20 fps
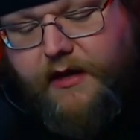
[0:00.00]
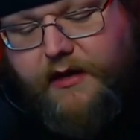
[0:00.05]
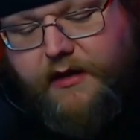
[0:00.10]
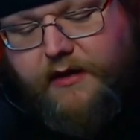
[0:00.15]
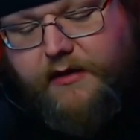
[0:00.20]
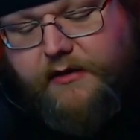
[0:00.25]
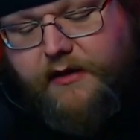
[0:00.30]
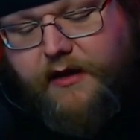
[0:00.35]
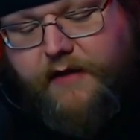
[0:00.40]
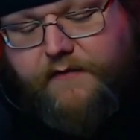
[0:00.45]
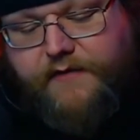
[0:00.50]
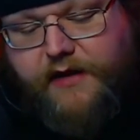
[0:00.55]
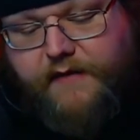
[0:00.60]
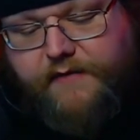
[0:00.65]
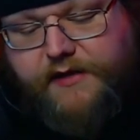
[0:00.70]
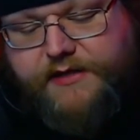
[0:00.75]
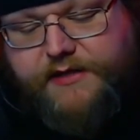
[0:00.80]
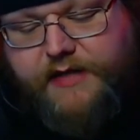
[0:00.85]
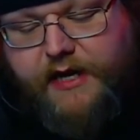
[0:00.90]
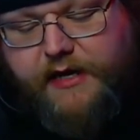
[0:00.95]
Loved
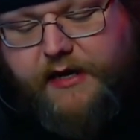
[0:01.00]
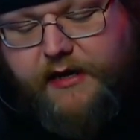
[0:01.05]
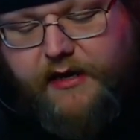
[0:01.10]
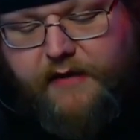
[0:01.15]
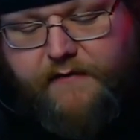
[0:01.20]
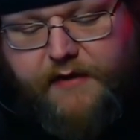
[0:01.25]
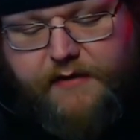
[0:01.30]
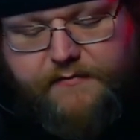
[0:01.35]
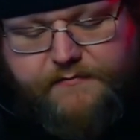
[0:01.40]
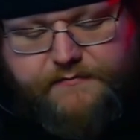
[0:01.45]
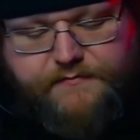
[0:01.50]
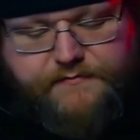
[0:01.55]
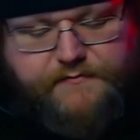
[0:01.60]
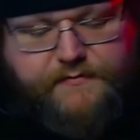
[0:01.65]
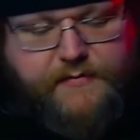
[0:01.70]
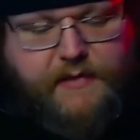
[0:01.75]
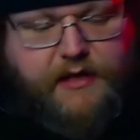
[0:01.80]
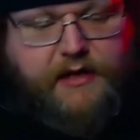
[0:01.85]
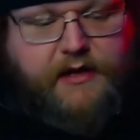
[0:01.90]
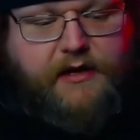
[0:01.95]
every second of it.
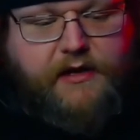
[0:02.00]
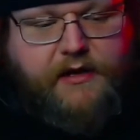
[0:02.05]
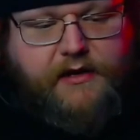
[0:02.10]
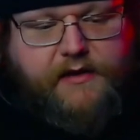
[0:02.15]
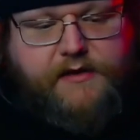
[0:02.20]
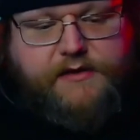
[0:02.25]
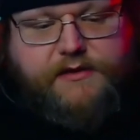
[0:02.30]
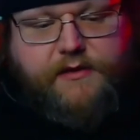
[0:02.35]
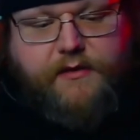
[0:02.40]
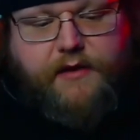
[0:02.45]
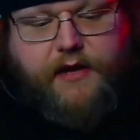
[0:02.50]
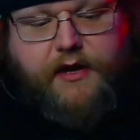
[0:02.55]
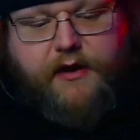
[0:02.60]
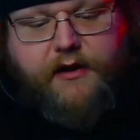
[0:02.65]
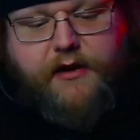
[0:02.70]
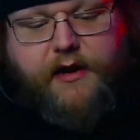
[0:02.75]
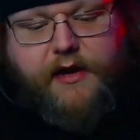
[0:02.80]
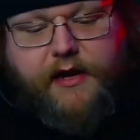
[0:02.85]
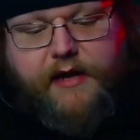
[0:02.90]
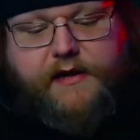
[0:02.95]
So
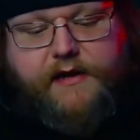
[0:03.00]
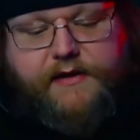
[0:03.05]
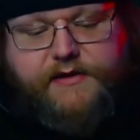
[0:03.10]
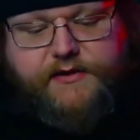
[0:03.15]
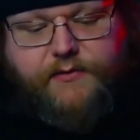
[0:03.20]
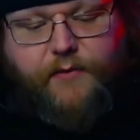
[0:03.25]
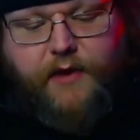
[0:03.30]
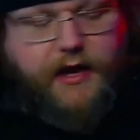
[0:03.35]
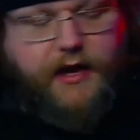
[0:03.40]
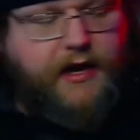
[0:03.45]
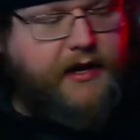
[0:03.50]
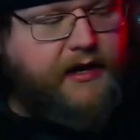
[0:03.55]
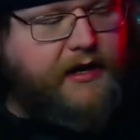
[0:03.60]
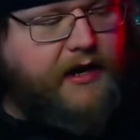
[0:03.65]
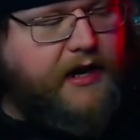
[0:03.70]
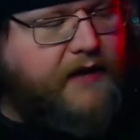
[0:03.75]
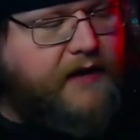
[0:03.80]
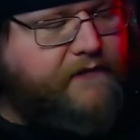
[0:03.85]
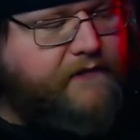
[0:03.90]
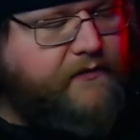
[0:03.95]
here is what I
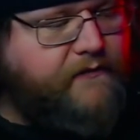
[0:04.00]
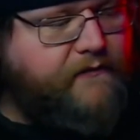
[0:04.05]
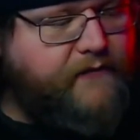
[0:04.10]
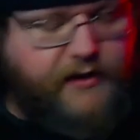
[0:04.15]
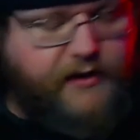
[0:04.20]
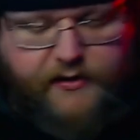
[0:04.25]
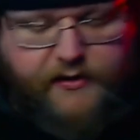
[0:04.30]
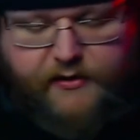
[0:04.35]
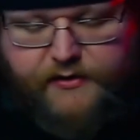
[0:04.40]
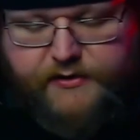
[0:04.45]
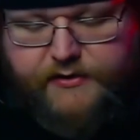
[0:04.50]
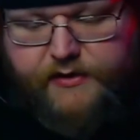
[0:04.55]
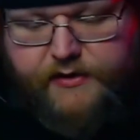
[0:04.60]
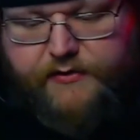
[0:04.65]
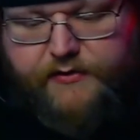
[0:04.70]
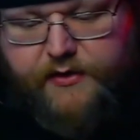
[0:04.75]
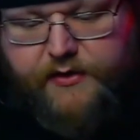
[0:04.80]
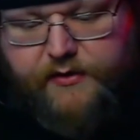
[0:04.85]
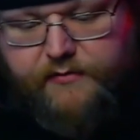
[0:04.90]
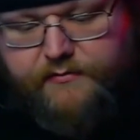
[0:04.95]
got from Vinegar
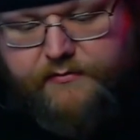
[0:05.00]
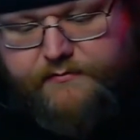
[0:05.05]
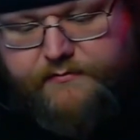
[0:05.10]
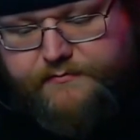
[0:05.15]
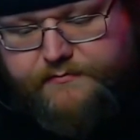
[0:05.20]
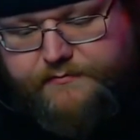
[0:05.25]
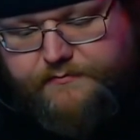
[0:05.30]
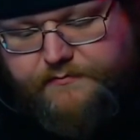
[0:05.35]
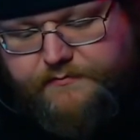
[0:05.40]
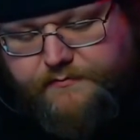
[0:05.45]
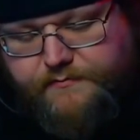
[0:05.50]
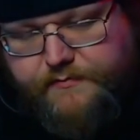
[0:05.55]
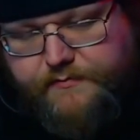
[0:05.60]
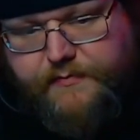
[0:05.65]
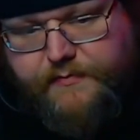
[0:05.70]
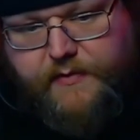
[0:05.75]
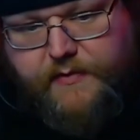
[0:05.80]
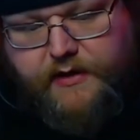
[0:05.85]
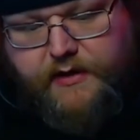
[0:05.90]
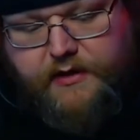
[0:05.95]
Syndrome
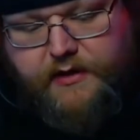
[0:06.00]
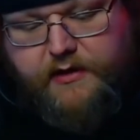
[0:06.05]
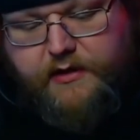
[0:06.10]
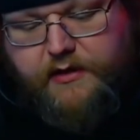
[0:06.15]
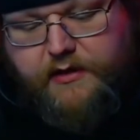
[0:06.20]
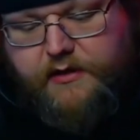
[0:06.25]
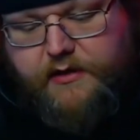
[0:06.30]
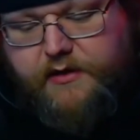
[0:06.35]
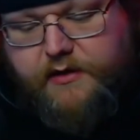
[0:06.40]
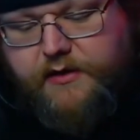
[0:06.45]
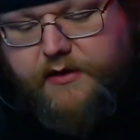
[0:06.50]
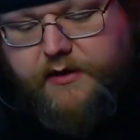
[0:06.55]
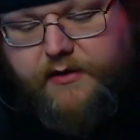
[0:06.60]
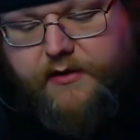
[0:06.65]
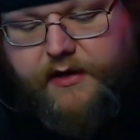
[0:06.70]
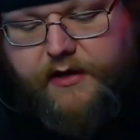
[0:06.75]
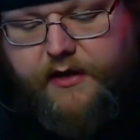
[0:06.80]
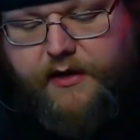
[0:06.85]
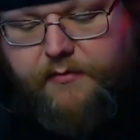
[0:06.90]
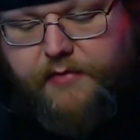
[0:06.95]

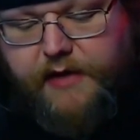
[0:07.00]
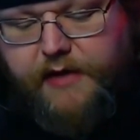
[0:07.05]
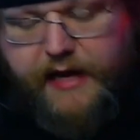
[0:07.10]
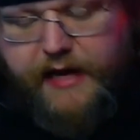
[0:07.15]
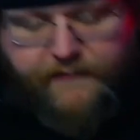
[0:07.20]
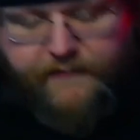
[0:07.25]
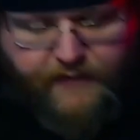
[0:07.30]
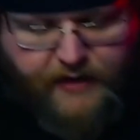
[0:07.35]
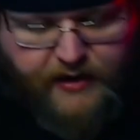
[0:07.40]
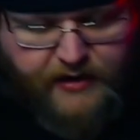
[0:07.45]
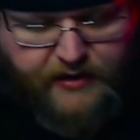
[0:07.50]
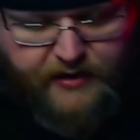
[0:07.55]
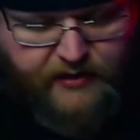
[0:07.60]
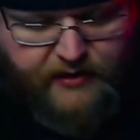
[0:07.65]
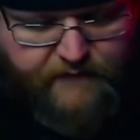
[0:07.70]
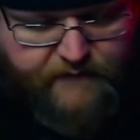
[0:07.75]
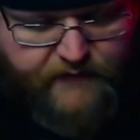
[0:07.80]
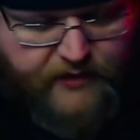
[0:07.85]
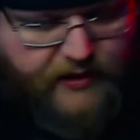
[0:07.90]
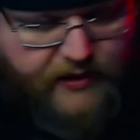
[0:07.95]
during their Black Friday
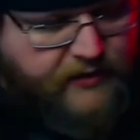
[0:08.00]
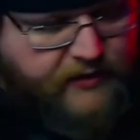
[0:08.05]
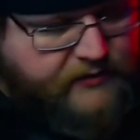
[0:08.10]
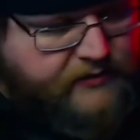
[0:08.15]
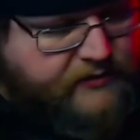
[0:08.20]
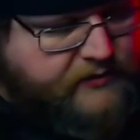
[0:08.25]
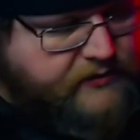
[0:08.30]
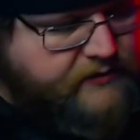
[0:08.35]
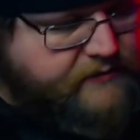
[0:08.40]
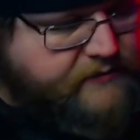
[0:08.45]
event.